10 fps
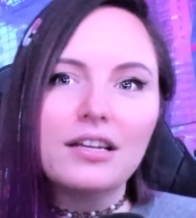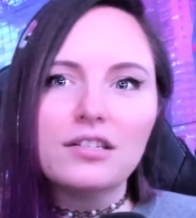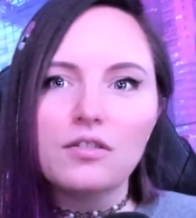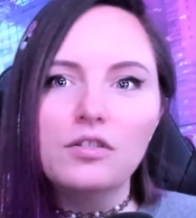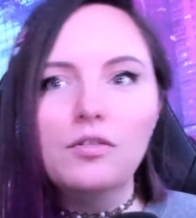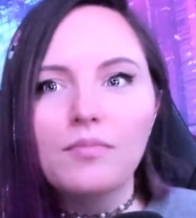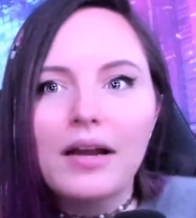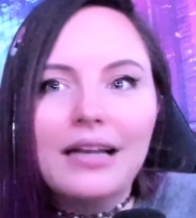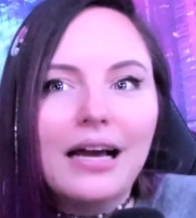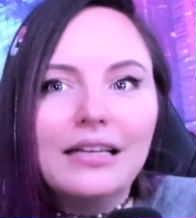So you
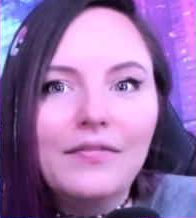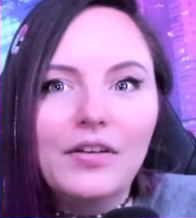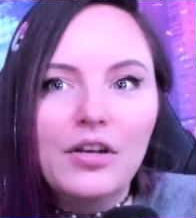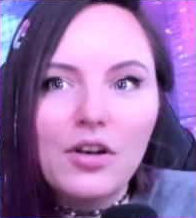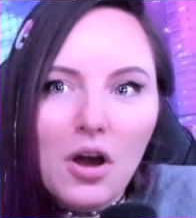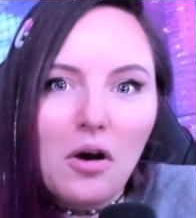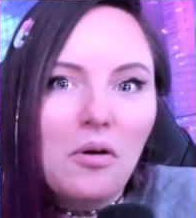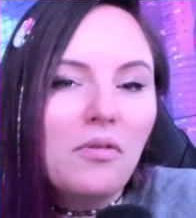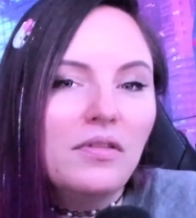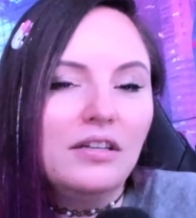might not even
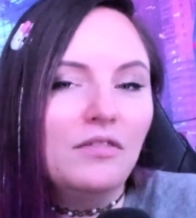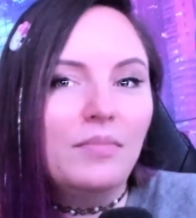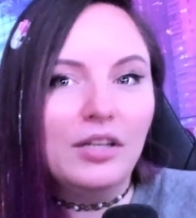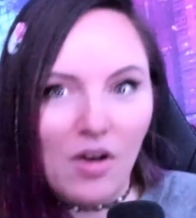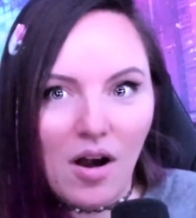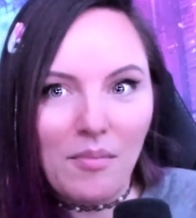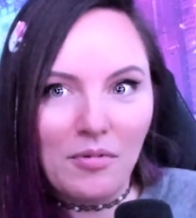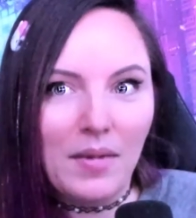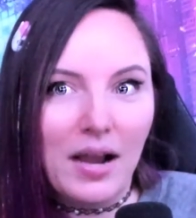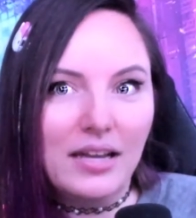know that you've been
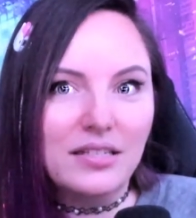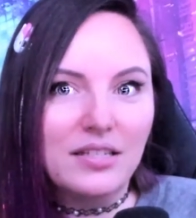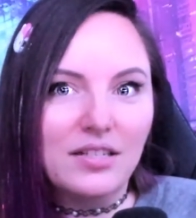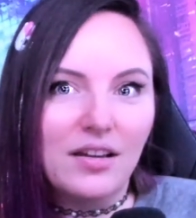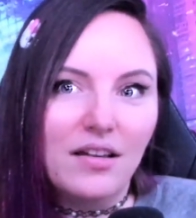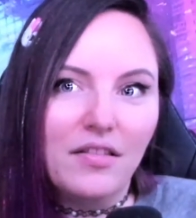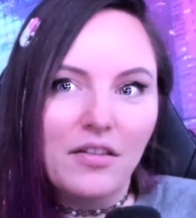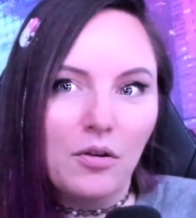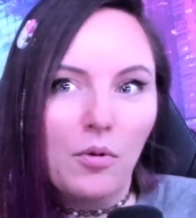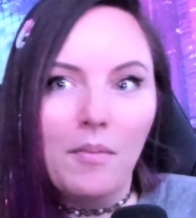compromised. Uh,
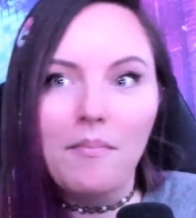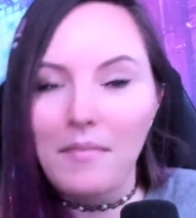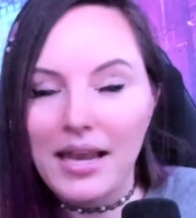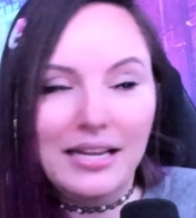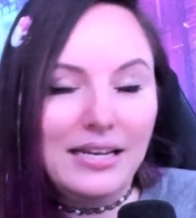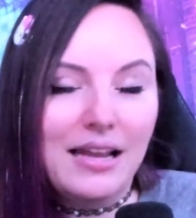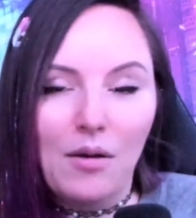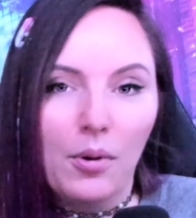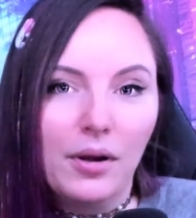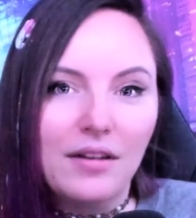there were many
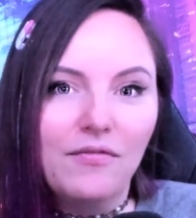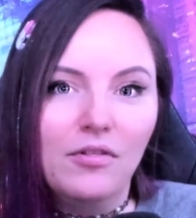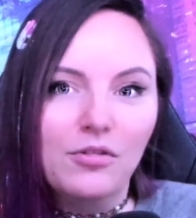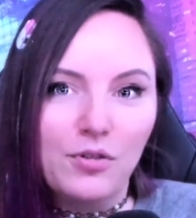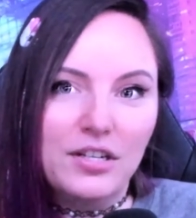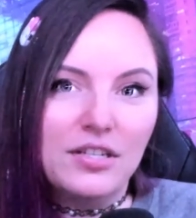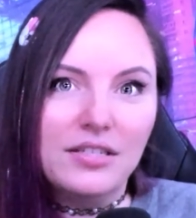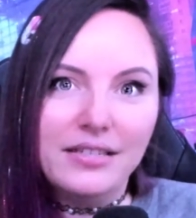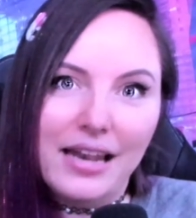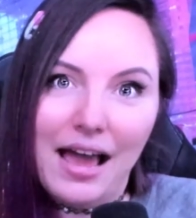network
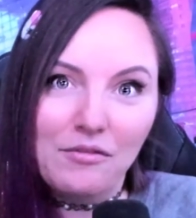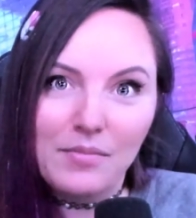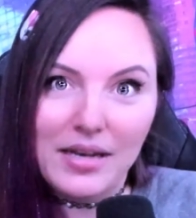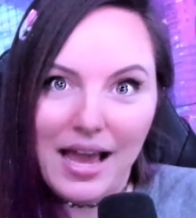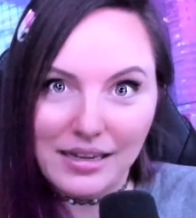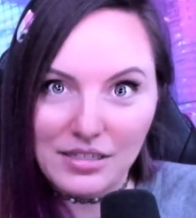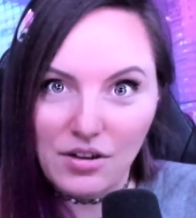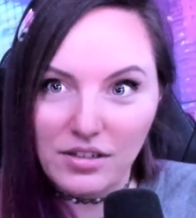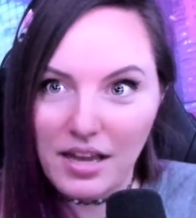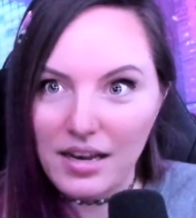infiltrations that haven't been acted
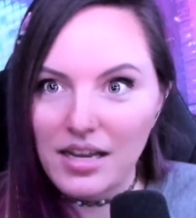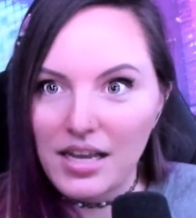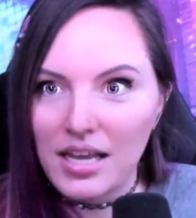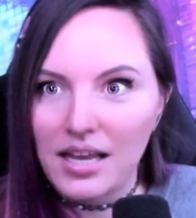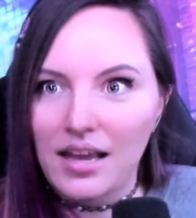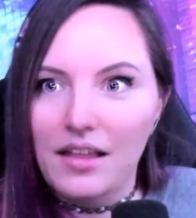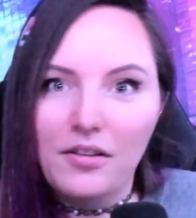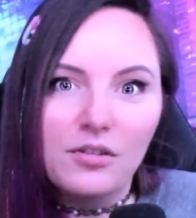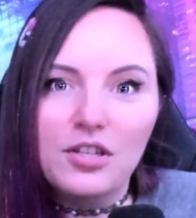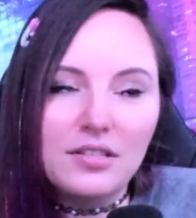on yet.
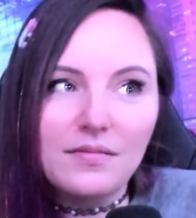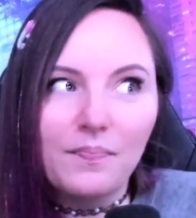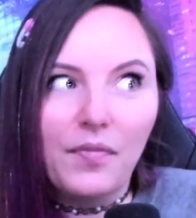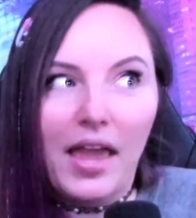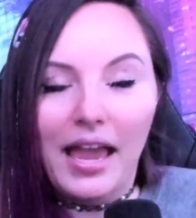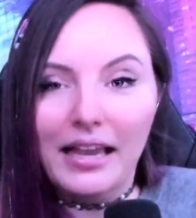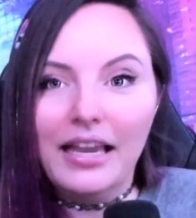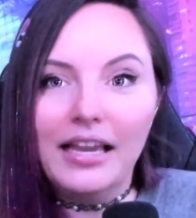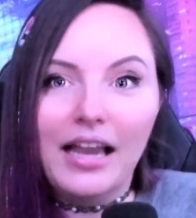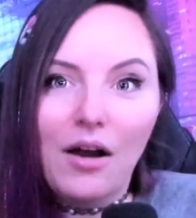They're just
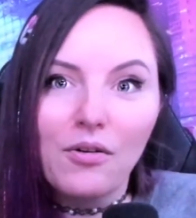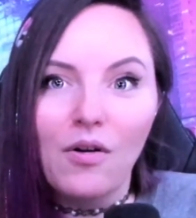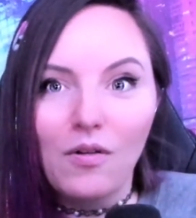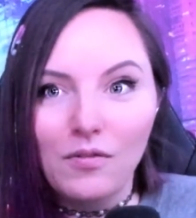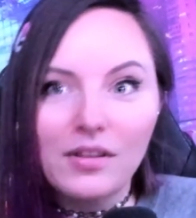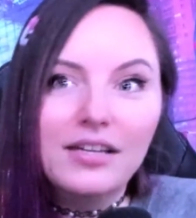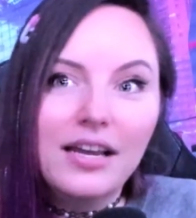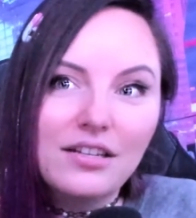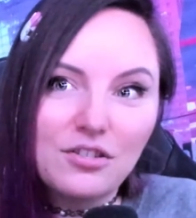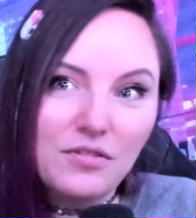hanging out over the
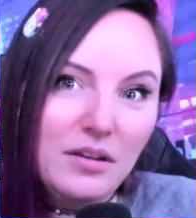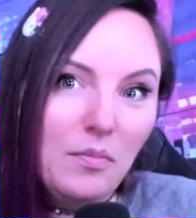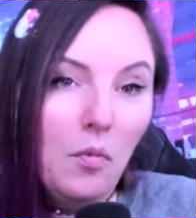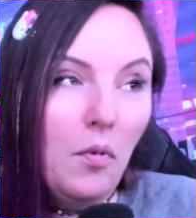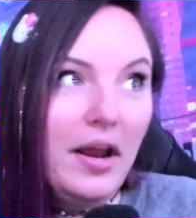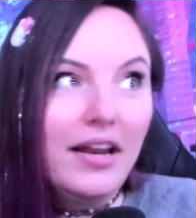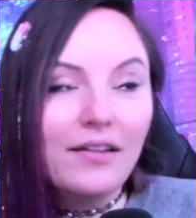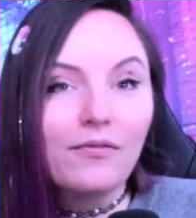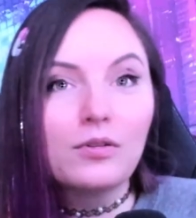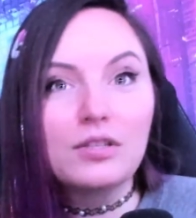data stream,
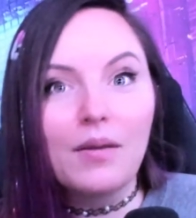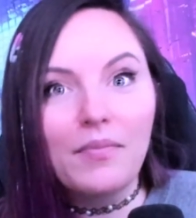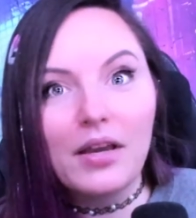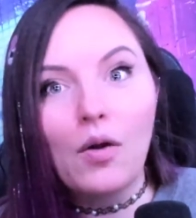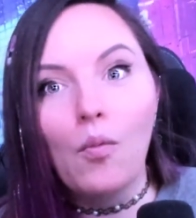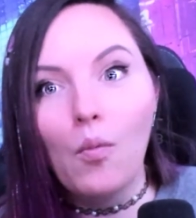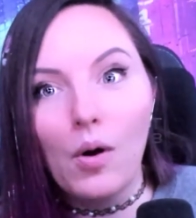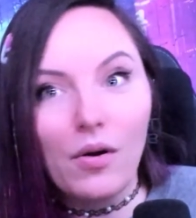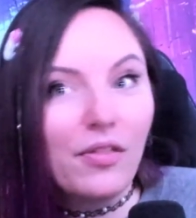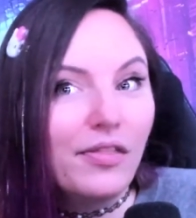waiting for something
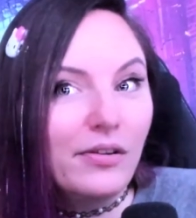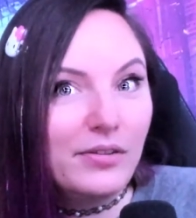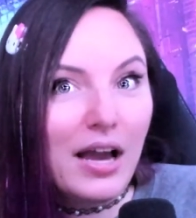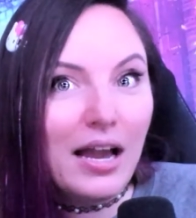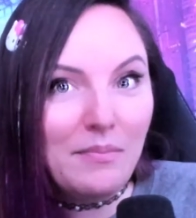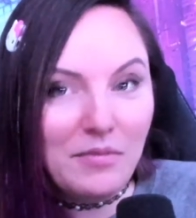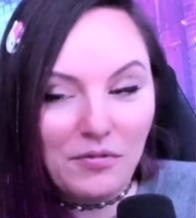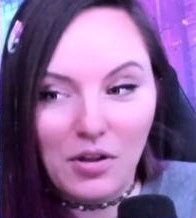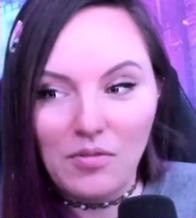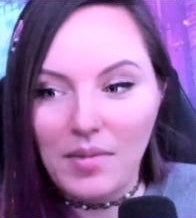worth their time to
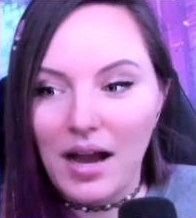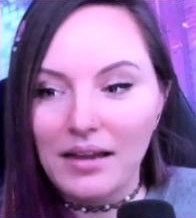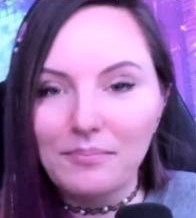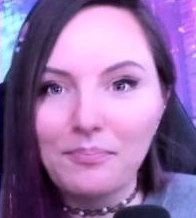float by.